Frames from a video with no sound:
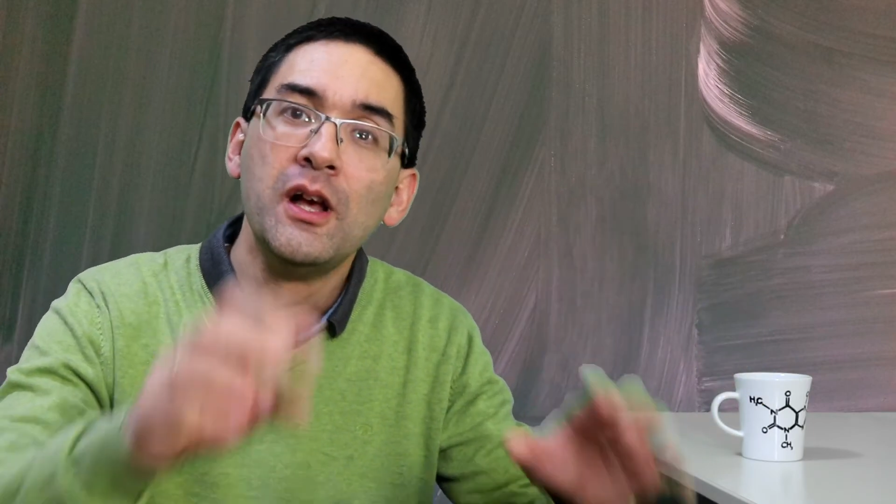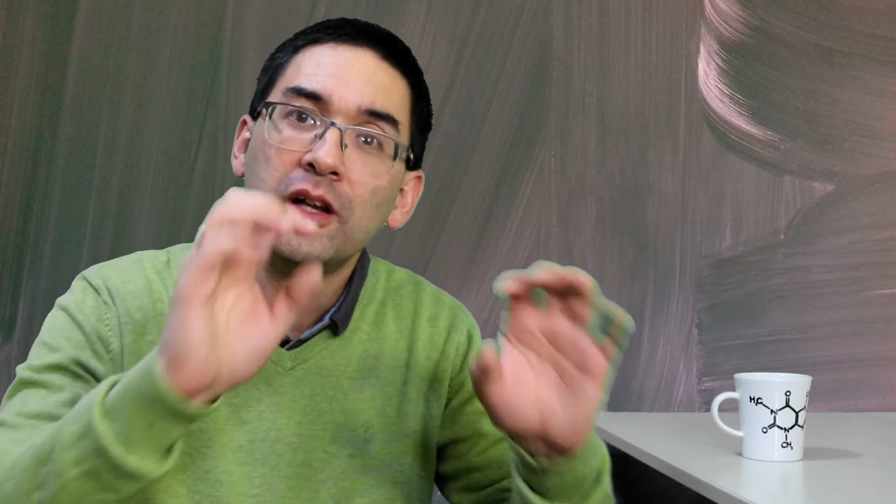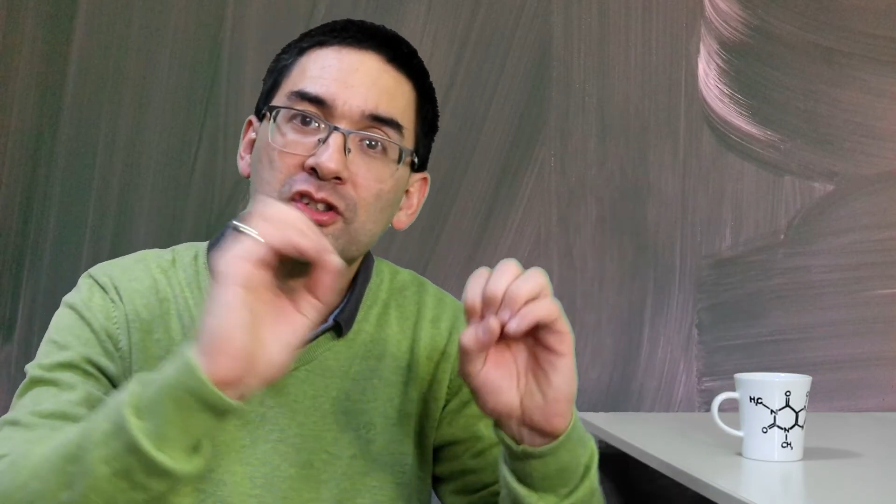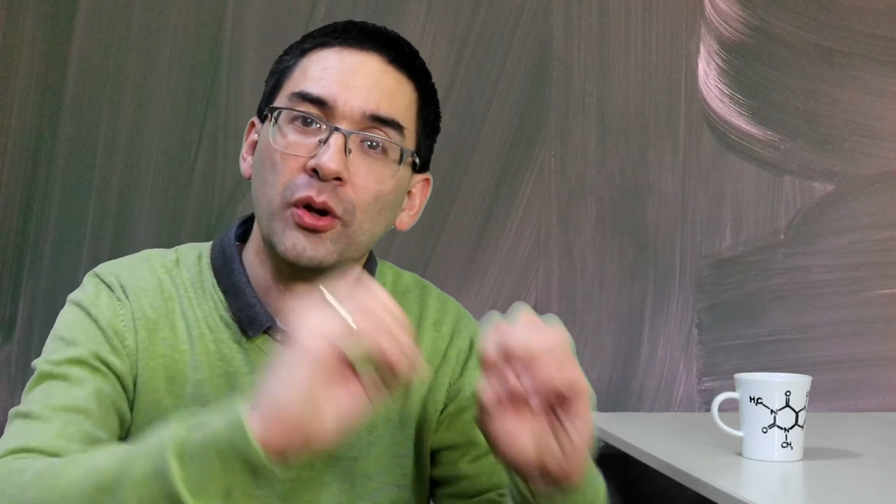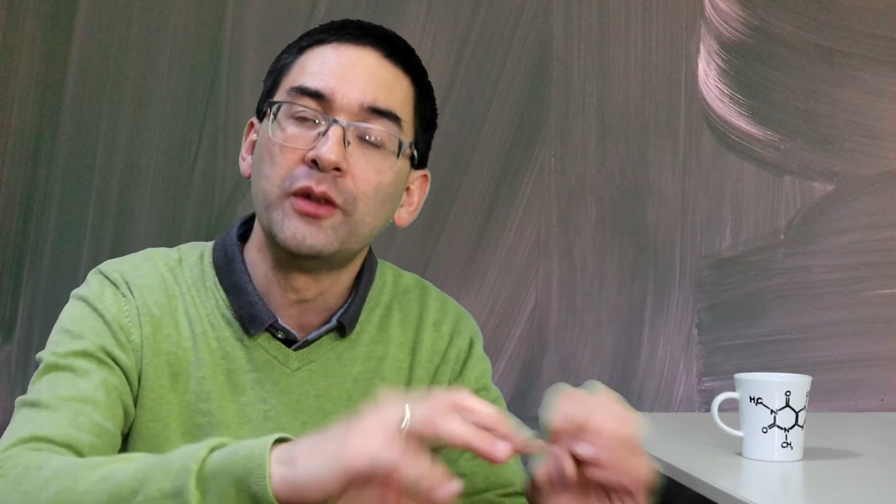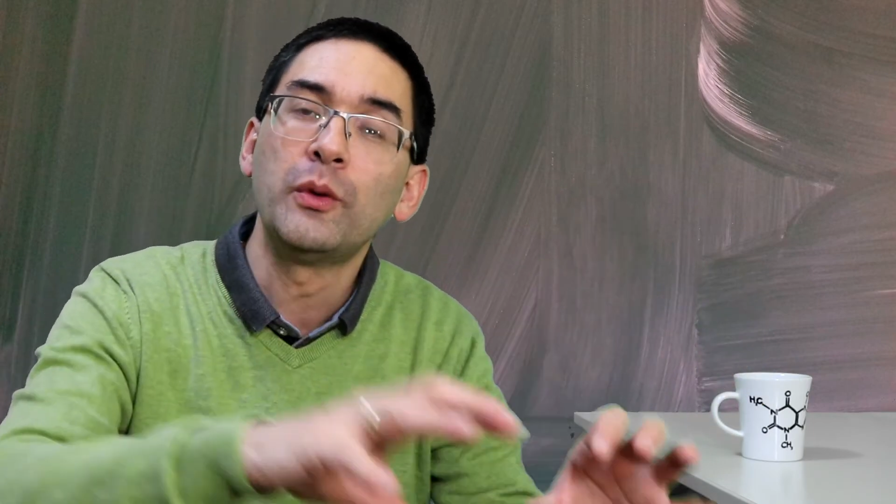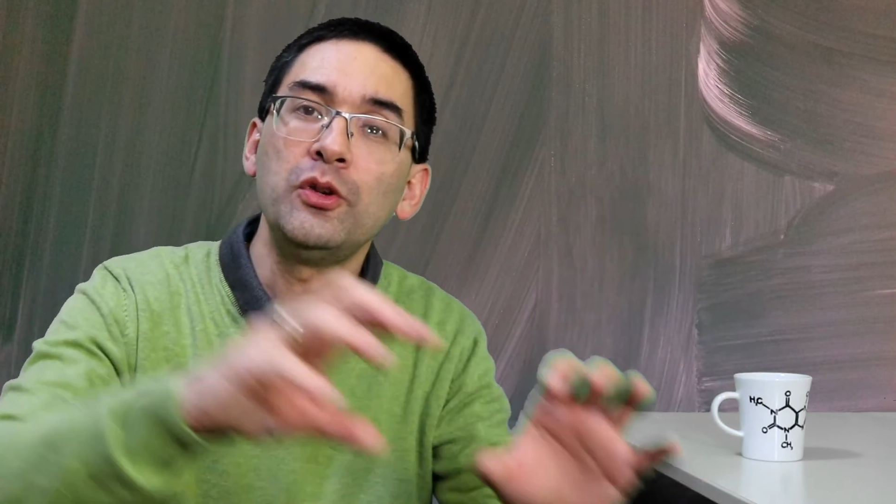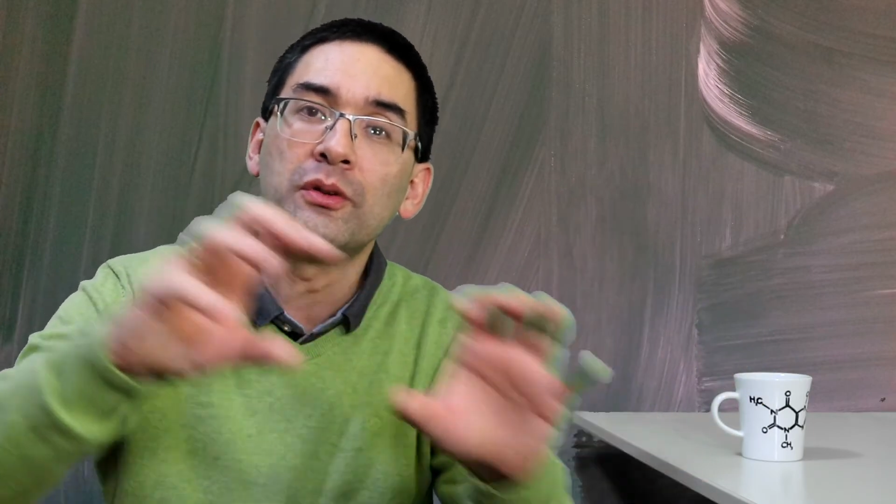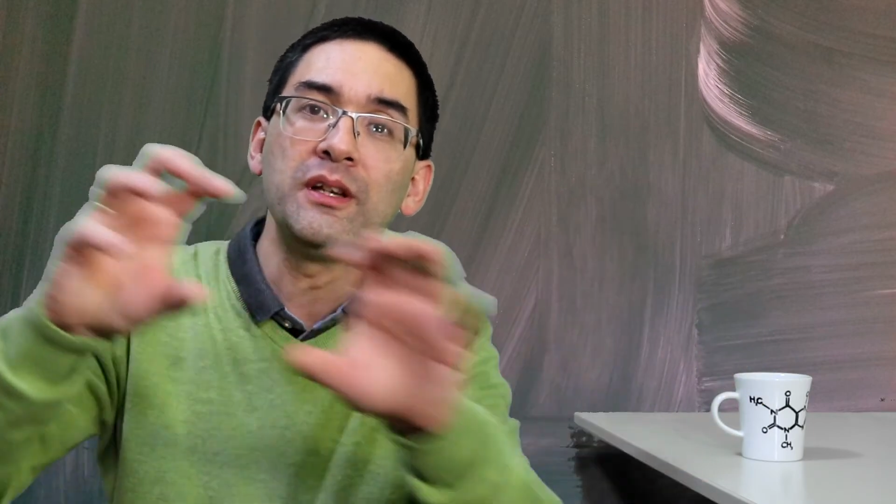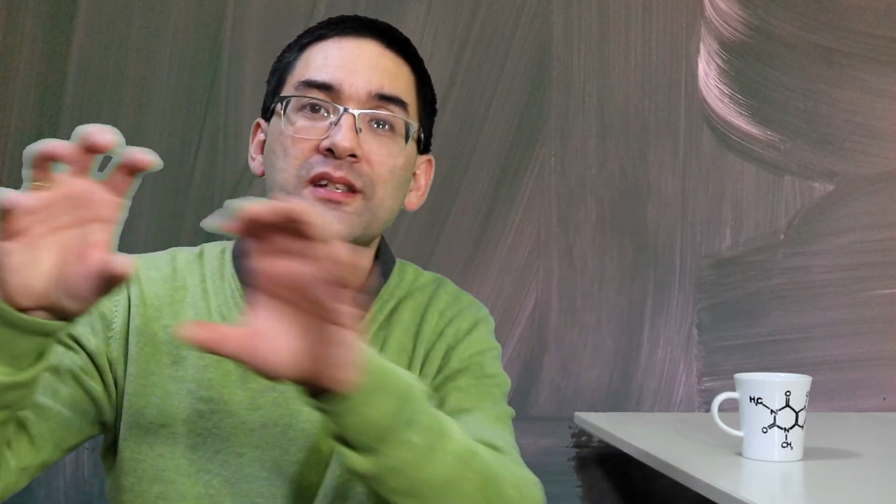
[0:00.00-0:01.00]
So, and when
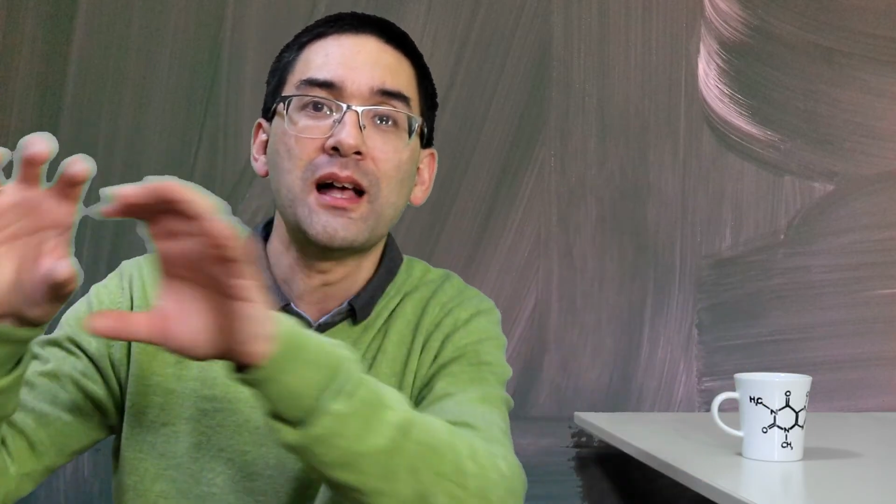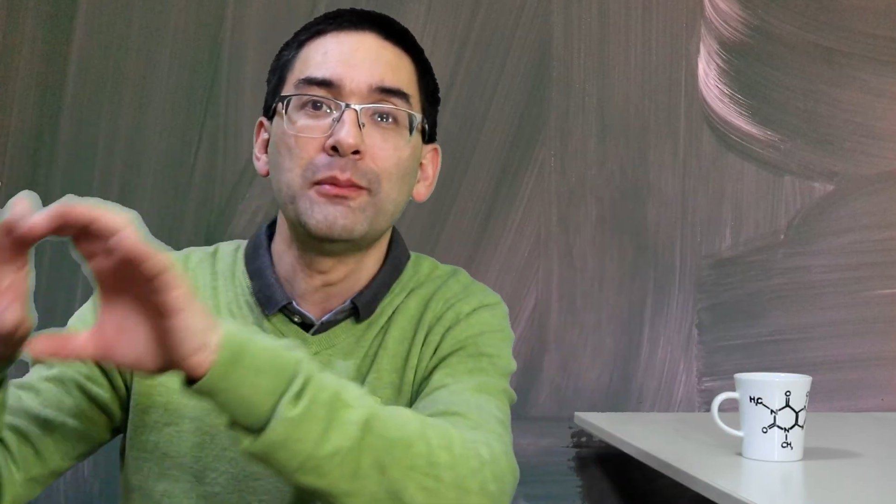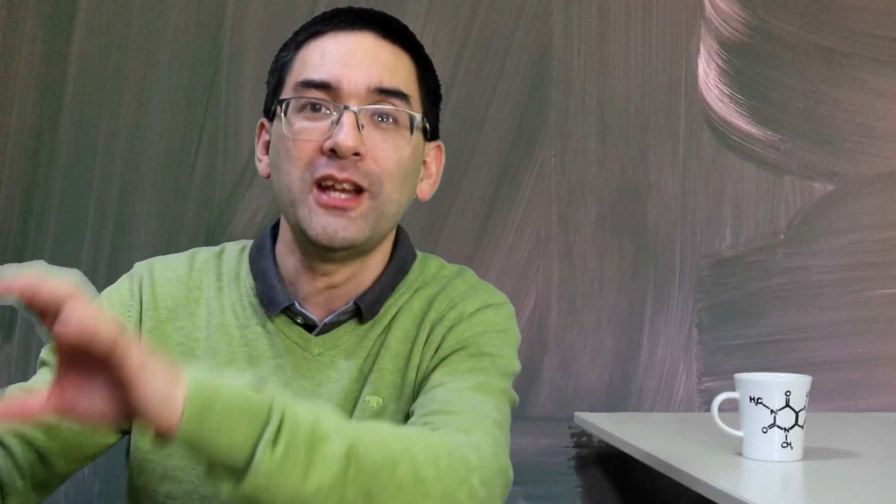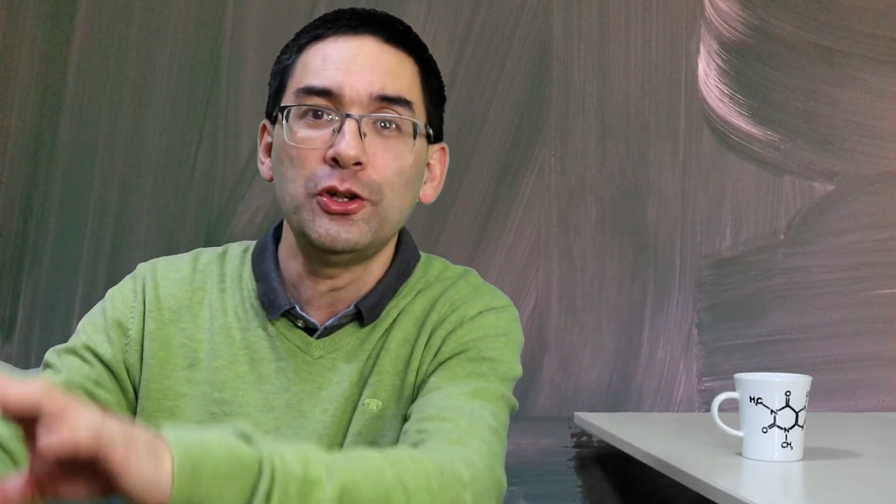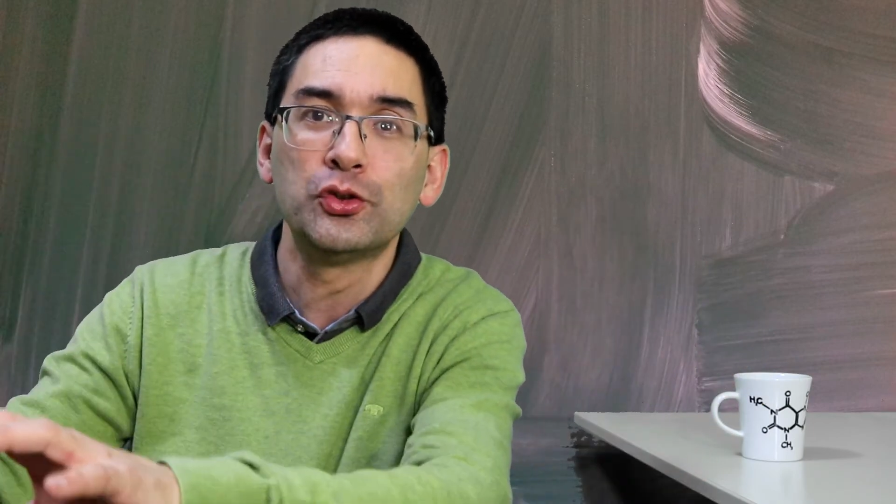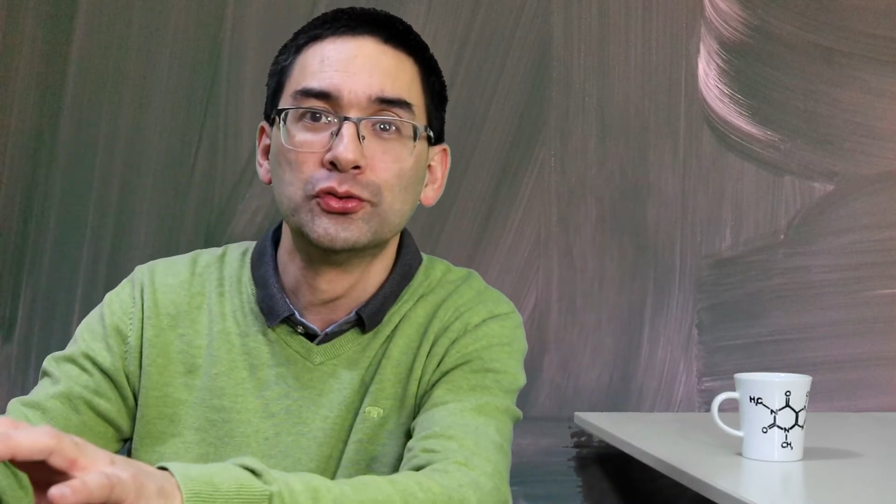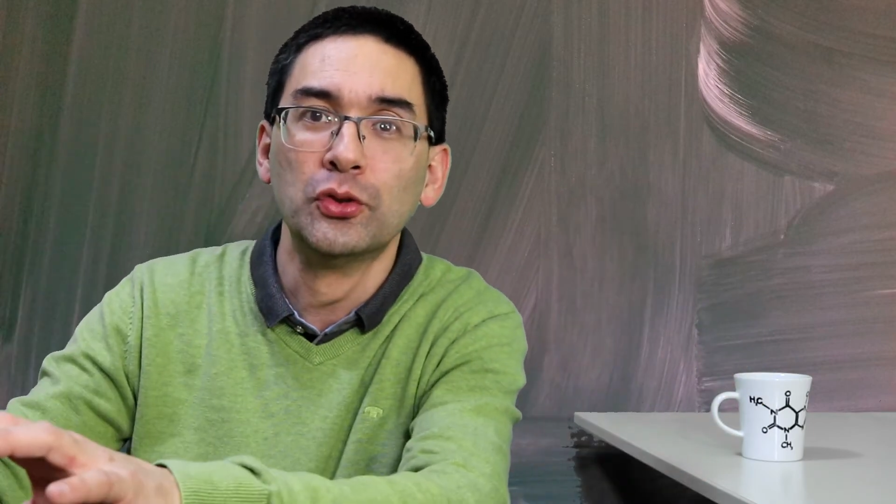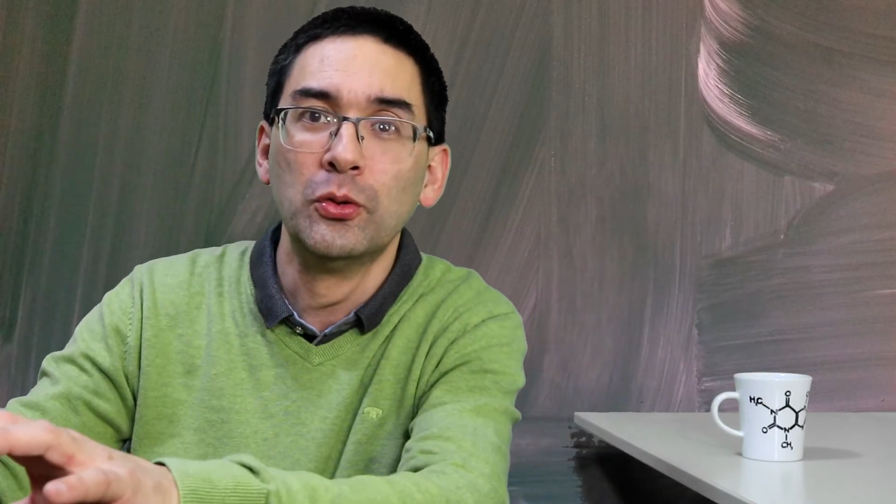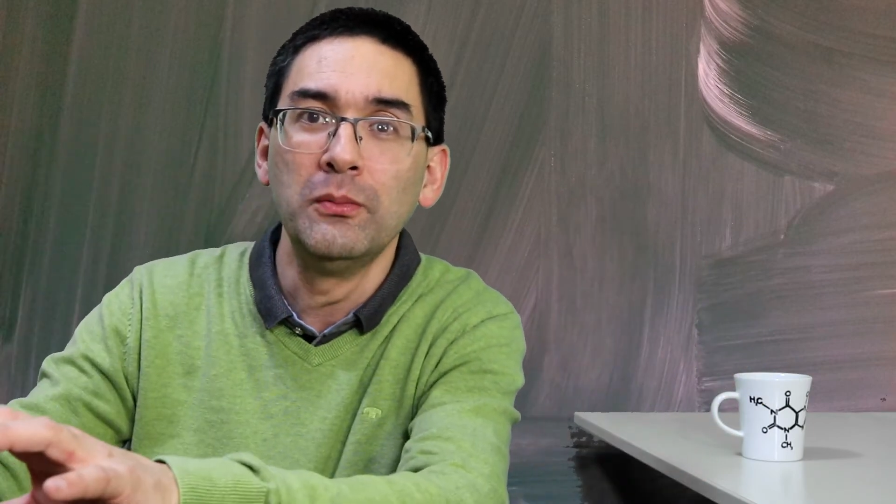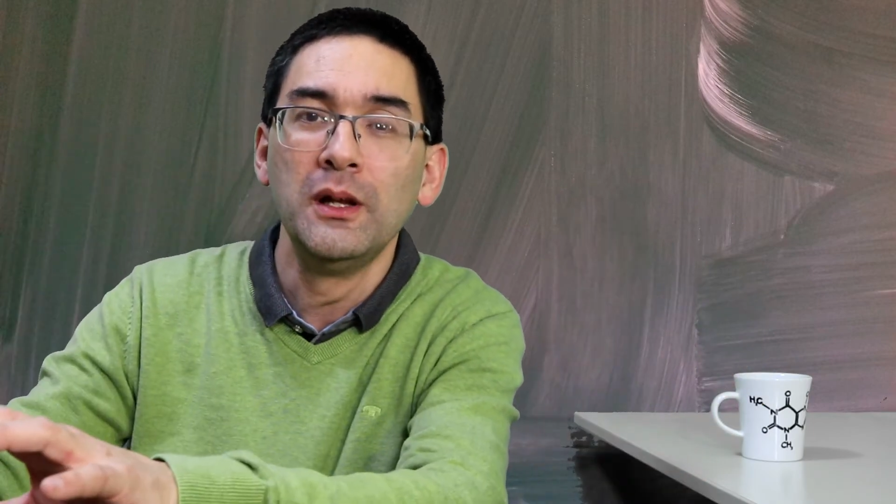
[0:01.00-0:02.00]
you're in the examination
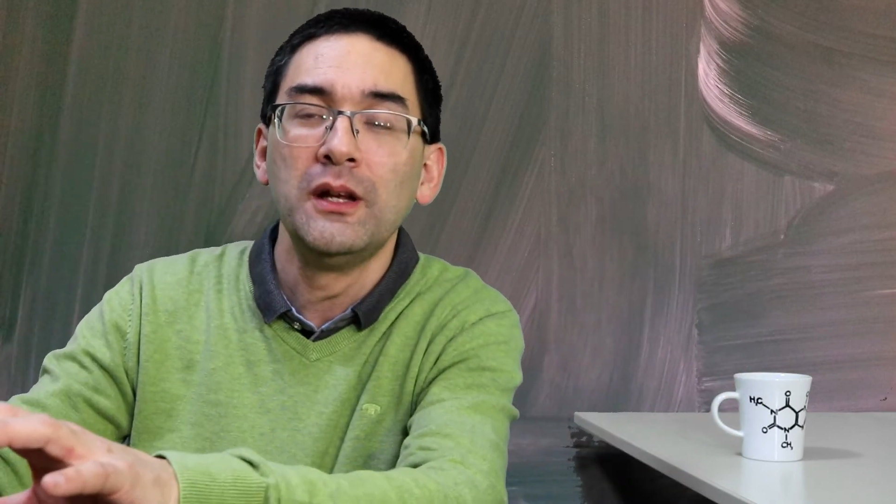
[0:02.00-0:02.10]
room,